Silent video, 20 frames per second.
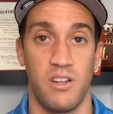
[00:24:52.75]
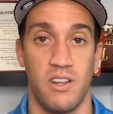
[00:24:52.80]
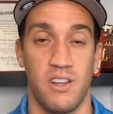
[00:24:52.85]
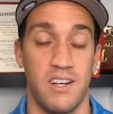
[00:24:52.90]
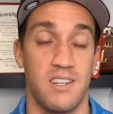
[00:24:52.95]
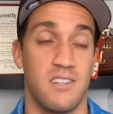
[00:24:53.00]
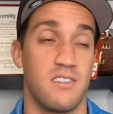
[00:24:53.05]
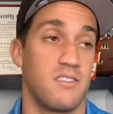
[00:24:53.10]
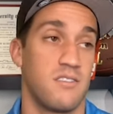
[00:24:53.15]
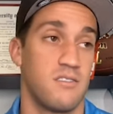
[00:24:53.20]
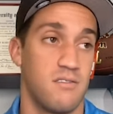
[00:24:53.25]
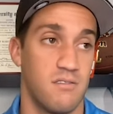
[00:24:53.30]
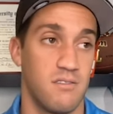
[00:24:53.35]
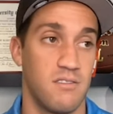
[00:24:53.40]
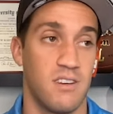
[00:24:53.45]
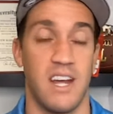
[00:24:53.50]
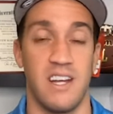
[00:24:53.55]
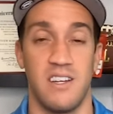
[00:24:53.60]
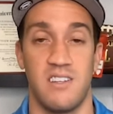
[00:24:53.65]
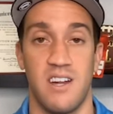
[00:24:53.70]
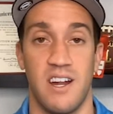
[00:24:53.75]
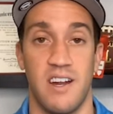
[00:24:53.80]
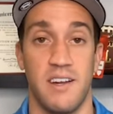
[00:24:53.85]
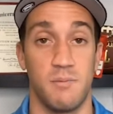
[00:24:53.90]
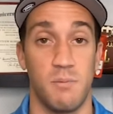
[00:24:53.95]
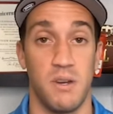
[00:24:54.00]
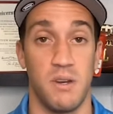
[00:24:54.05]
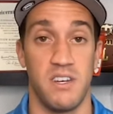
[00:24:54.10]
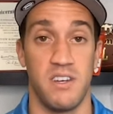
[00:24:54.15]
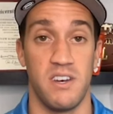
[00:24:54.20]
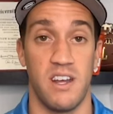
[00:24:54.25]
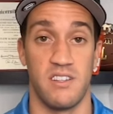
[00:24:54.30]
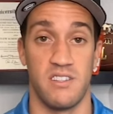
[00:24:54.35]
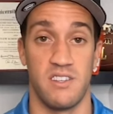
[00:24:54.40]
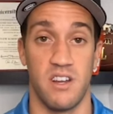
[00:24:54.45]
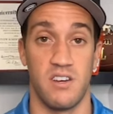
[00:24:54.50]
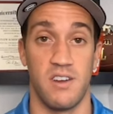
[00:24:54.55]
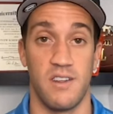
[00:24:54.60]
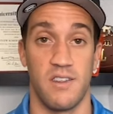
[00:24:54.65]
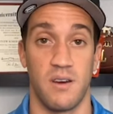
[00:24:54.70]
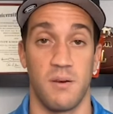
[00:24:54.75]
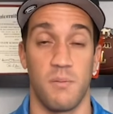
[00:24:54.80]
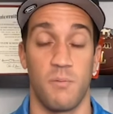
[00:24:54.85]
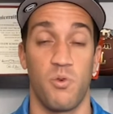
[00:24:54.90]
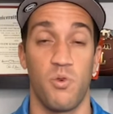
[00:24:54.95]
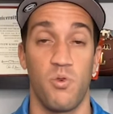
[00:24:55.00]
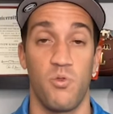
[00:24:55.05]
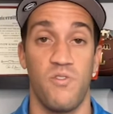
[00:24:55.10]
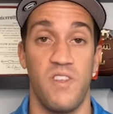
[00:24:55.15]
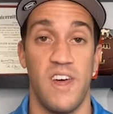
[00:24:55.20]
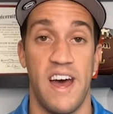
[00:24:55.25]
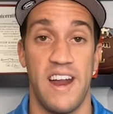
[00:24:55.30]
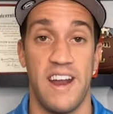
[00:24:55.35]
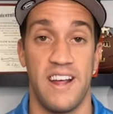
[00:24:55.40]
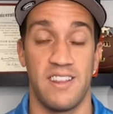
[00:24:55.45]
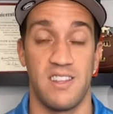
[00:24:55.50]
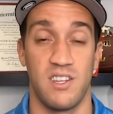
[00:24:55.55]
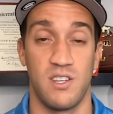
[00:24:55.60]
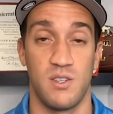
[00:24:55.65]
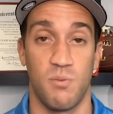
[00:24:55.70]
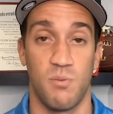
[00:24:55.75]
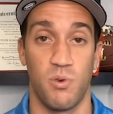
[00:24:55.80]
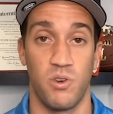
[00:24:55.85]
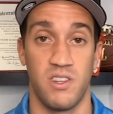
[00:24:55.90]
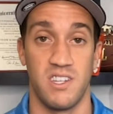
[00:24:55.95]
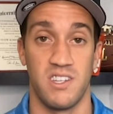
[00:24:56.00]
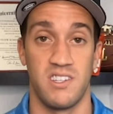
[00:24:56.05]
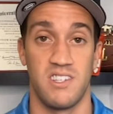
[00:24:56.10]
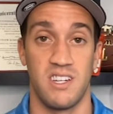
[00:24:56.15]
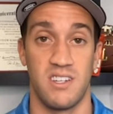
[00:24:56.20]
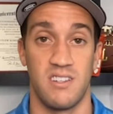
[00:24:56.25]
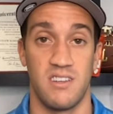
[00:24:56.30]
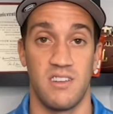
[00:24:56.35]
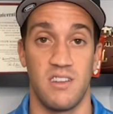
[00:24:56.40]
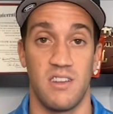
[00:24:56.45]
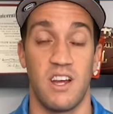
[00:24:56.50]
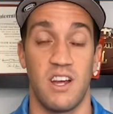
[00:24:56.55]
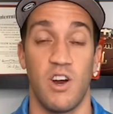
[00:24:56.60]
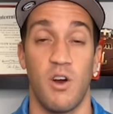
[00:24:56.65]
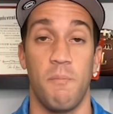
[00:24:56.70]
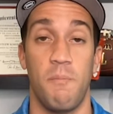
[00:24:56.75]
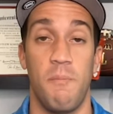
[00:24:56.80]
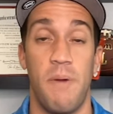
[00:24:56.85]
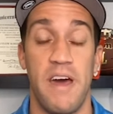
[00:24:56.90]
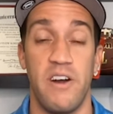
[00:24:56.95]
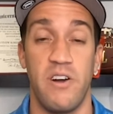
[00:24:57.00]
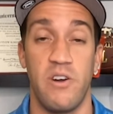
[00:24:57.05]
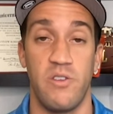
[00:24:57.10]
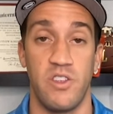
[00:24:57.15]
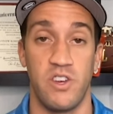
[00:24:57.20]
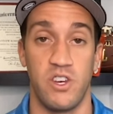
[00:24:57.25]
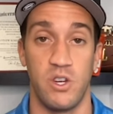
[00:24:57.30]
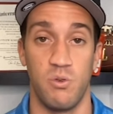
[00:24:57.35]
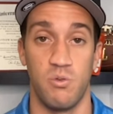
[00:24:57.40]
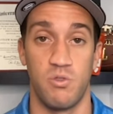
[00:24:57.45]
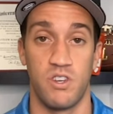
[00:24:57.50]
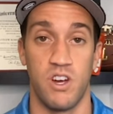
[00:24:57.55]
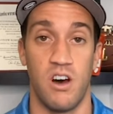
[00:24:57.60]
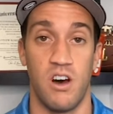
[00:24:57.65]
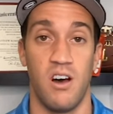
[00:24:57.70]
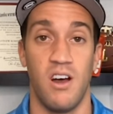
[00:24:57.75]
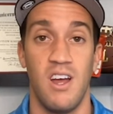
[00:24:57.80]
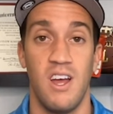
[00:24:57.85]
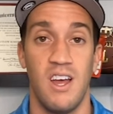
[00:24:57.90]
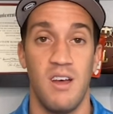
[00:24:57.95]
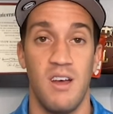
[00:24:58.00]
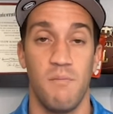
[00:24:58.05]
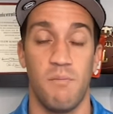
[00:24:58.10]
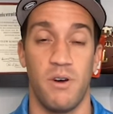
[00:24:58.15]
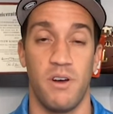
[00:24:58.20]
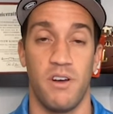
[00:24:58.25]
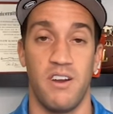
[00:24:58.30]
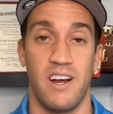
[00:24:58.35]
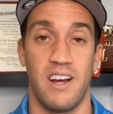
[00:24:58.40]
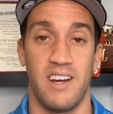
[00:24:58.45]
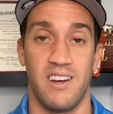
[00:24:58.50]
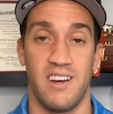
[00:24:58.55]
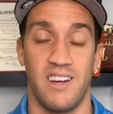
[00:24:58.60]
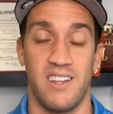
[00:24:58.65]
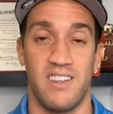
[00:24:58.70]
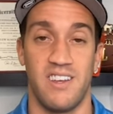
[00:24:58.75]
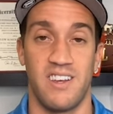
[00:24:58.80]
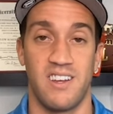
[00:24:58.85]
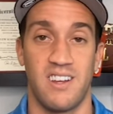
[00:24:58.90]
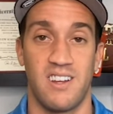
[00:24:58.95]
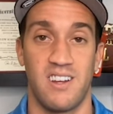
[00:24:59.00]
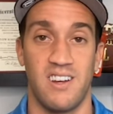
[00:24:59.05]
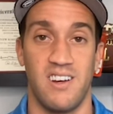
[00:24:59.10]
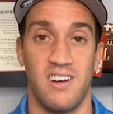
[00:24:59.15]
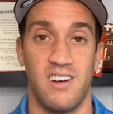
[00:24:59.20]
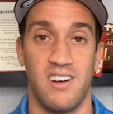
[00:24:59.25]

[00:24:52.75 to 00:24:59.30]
At least K-State has done nothing to prove that at this point in the season that they are better than Utah. But I think